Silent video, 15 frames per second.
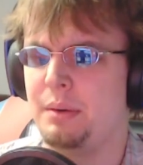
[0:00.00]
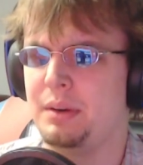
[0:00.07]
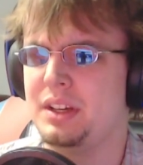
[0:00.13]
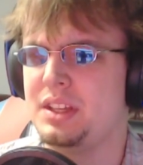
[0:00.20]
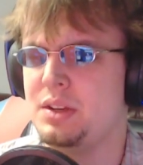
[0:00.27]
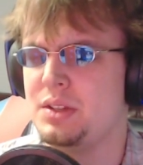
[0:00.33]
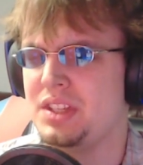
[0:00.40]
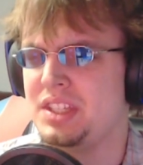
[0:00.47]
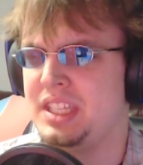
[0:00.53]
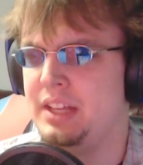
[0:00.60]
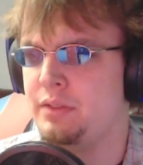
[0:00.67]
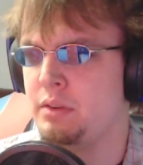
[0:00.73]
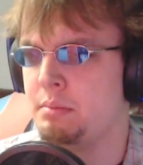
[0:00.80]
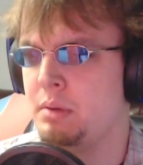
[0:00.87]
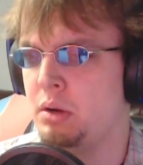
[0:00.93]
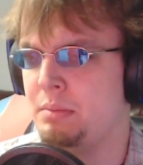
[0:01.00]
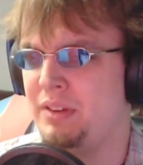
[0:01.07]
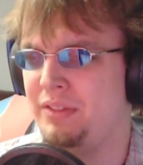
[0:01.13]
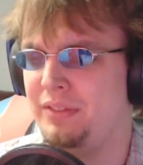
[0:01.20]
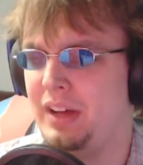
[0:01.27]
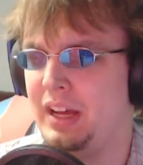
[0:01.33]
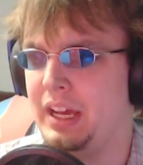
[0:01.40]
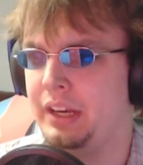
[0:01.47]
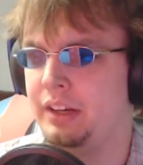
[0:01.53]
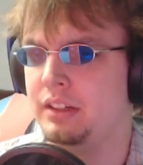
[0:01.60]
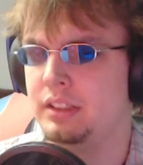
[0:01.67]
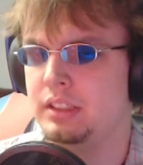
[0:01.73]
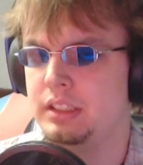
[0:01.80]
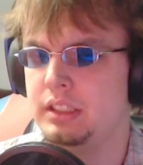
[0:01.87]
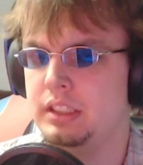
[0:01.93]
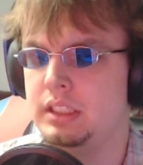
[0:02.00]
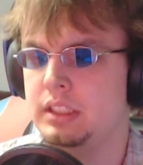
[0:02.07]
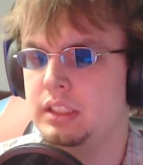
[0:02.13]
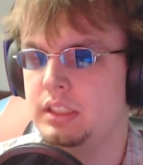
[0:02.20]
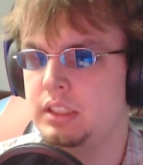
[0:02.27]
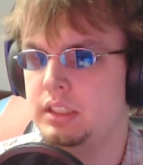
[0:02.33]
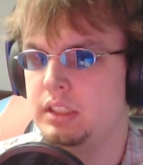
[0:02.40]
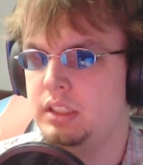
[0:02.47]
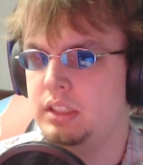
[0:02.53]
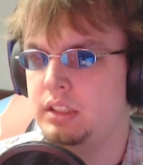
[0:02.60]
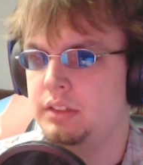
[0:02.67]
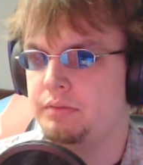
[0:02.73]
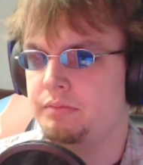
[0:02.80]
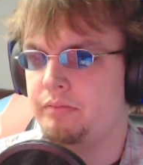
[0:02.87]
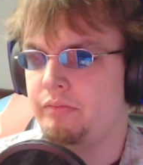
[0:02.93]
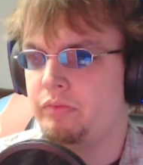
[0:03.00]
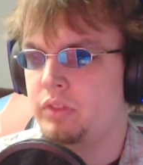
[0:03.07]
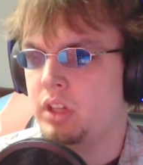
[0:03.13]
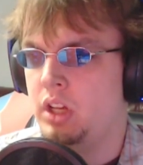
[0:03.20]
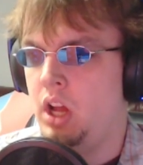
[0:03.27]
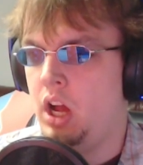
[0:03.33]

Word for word: We could use a silver bow and be fine. Let's end it.